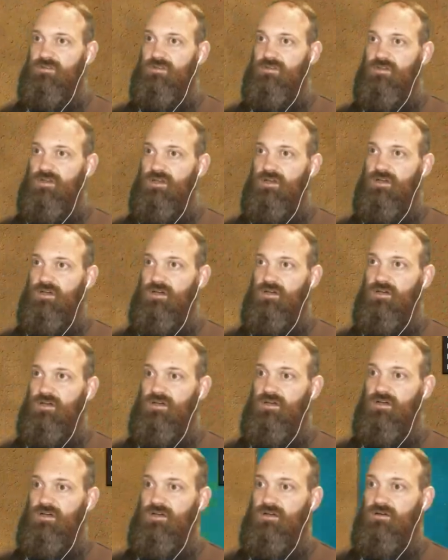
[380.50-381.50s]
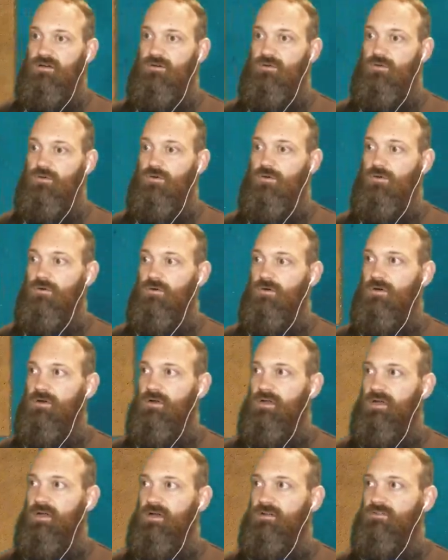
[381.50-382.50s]
or
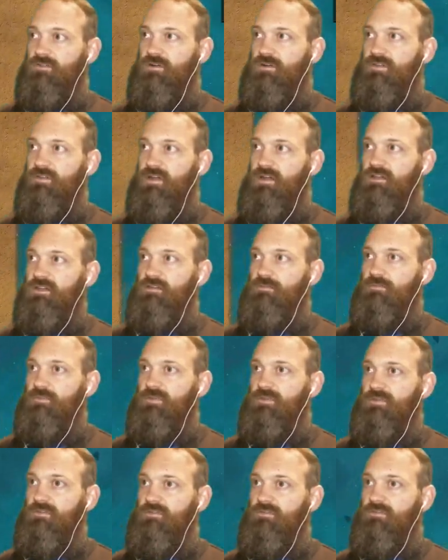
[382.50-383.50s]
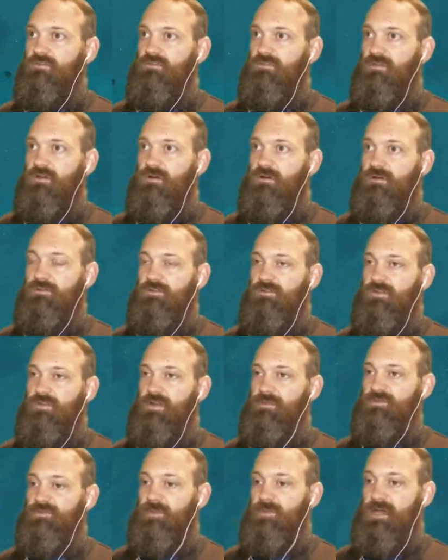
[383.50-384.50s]
our titanium is
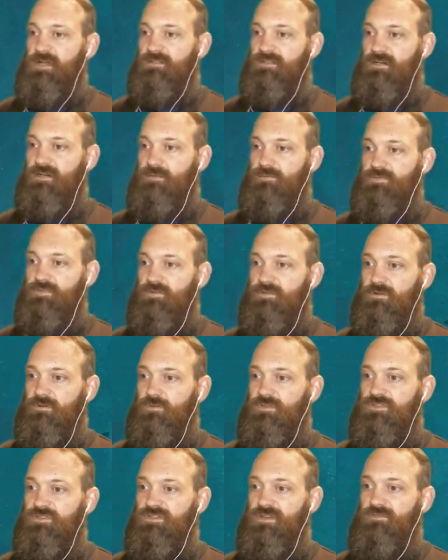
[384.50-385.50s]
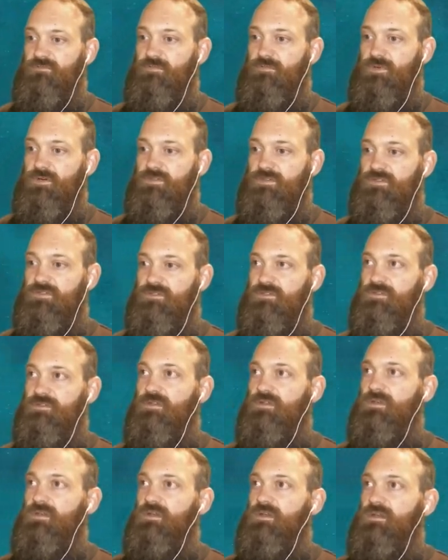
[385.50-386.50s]
backed up, so we just haven't boxed it.
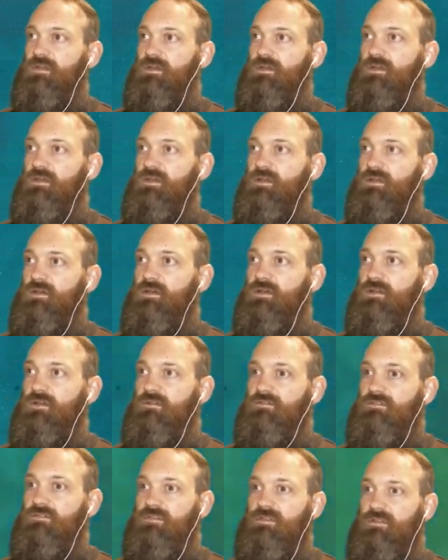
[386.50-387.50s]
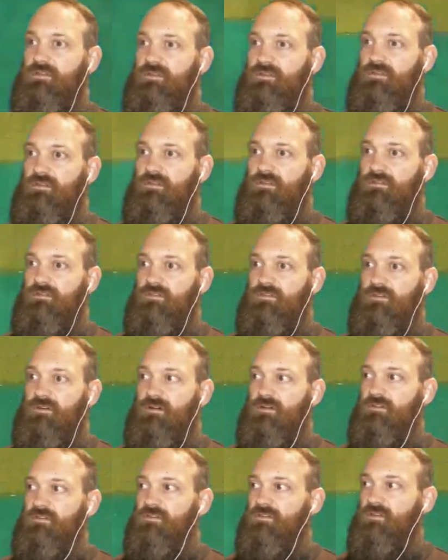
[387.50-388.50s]
Let's get these
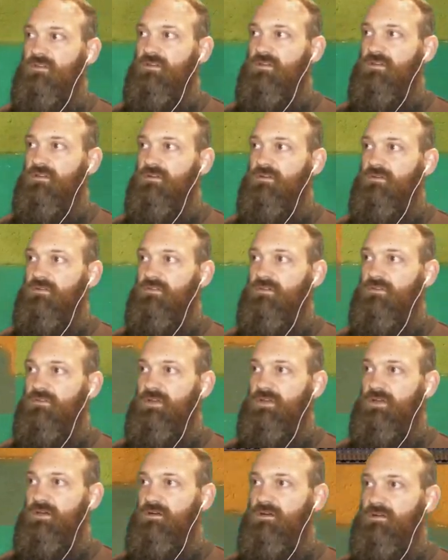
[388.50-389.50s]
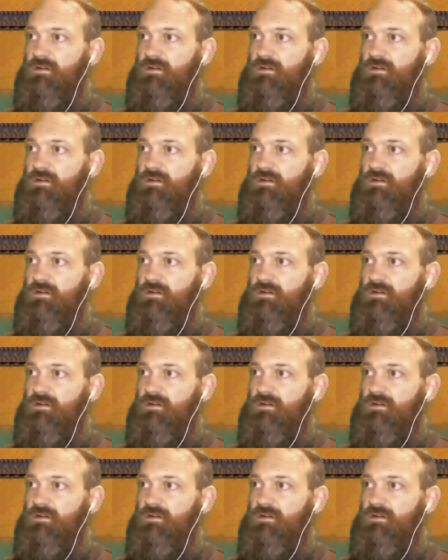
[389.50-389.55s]
guys here. There it is over here.